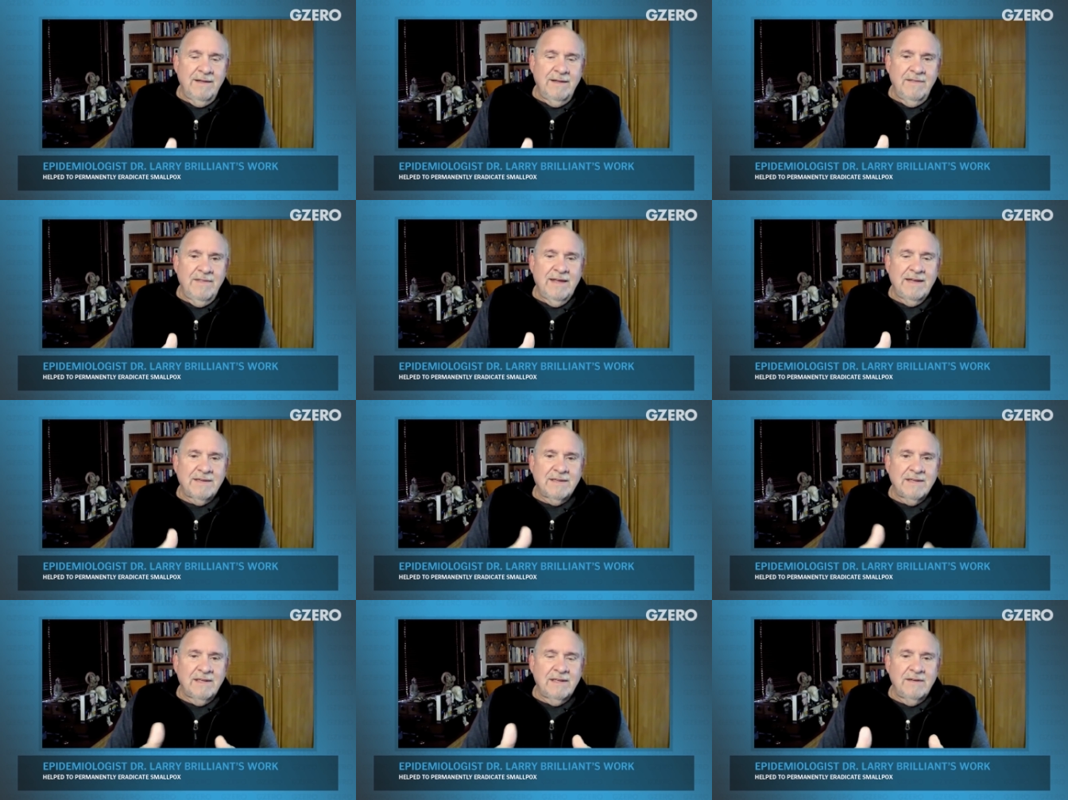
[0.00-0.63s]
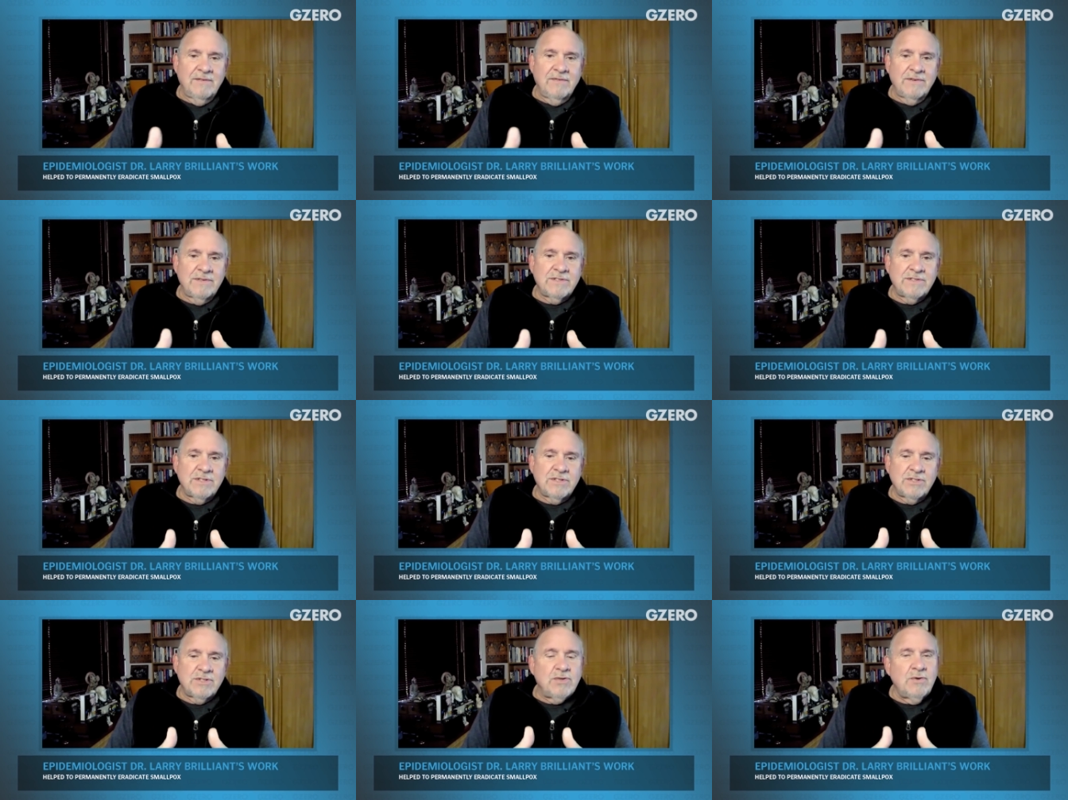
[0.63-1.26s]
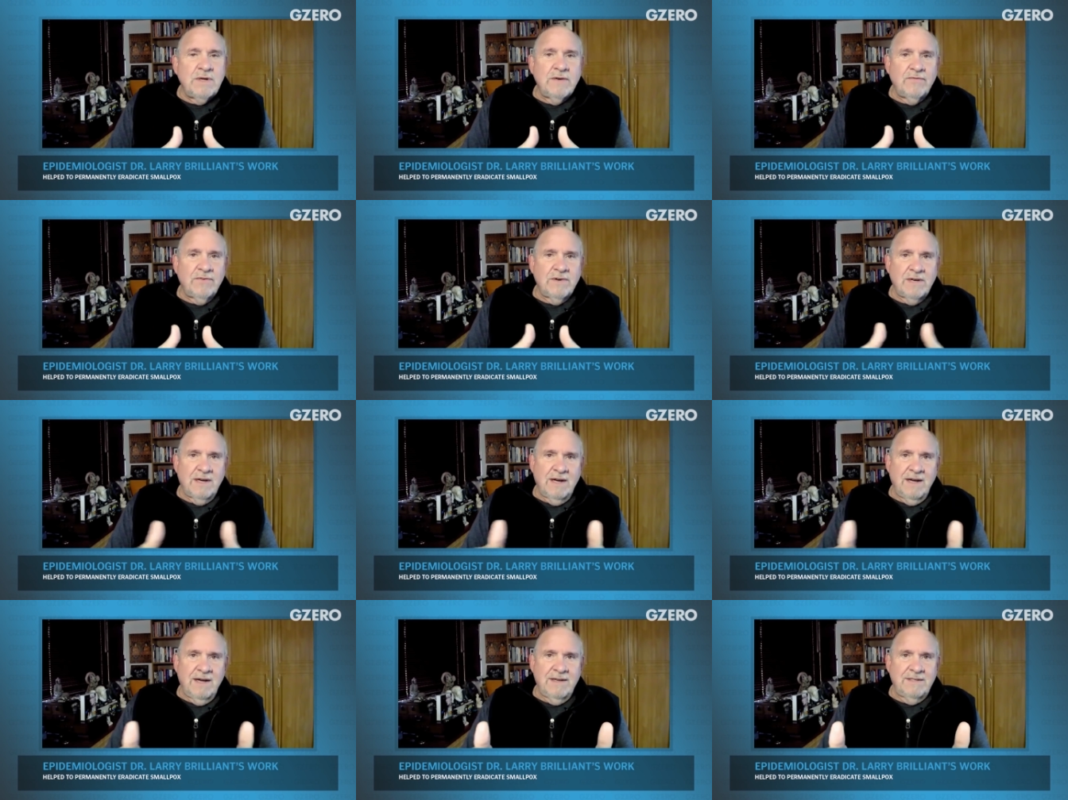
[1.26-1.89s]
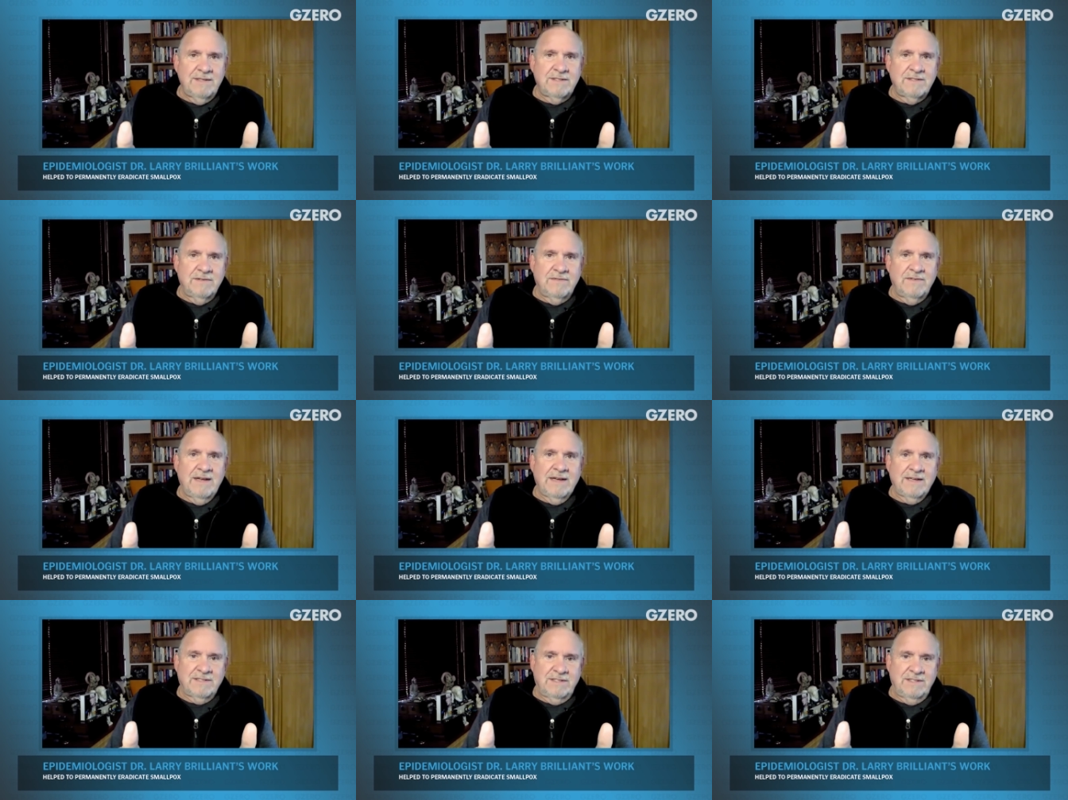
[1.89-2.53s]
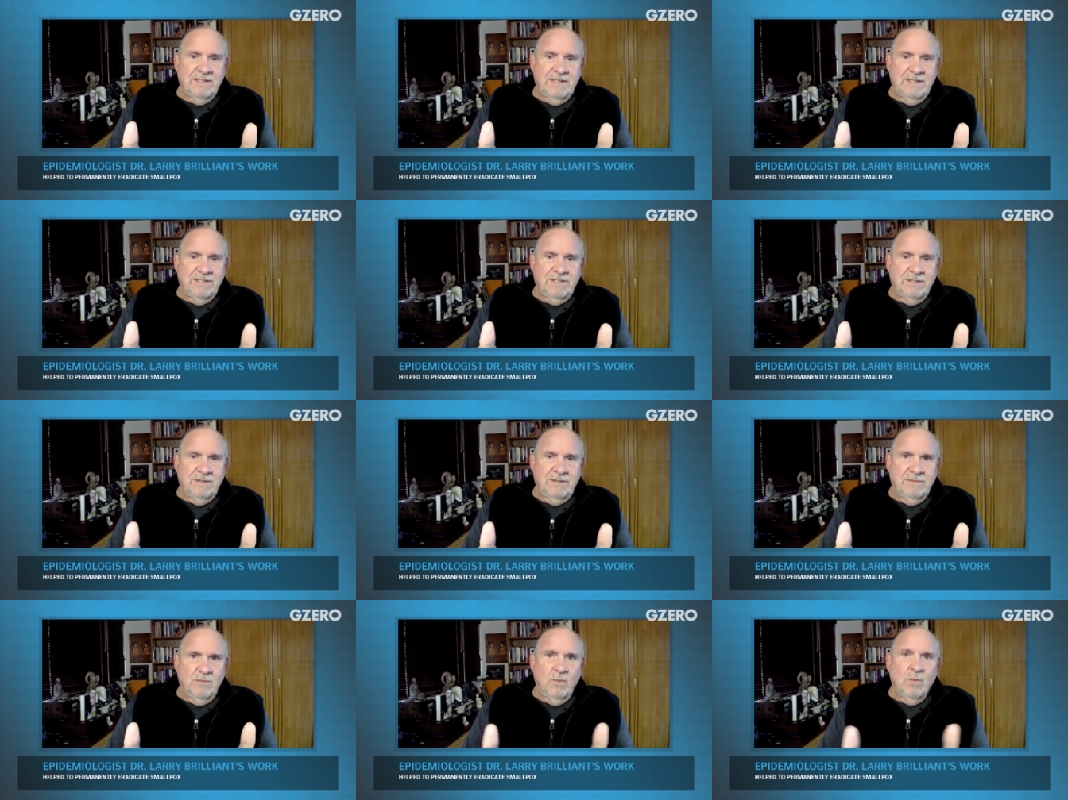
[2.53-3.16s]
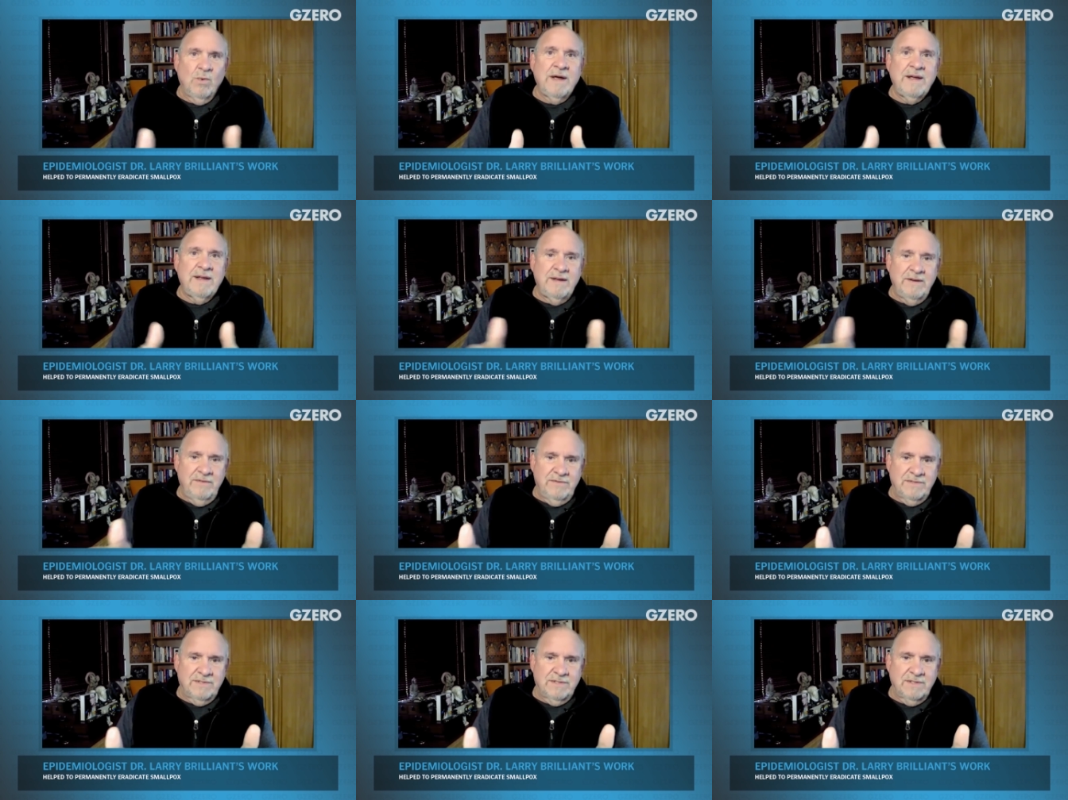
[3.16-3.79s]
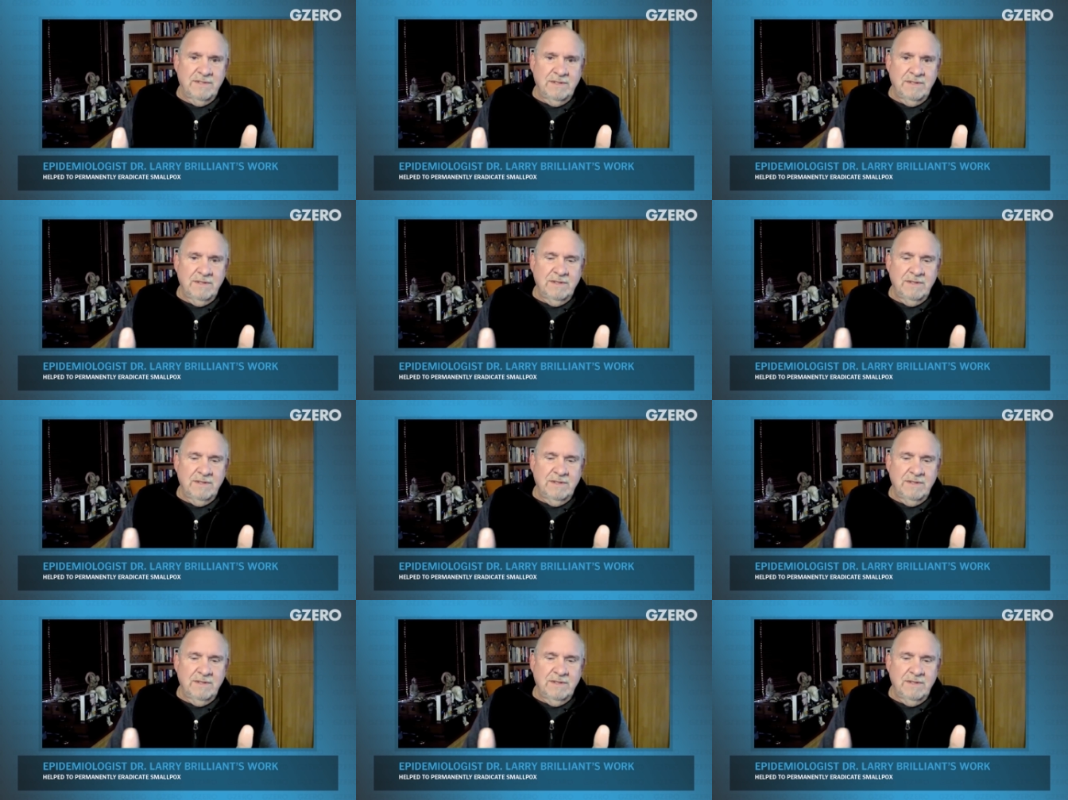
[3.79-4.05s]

that delivers two different kinds of vaccination waves.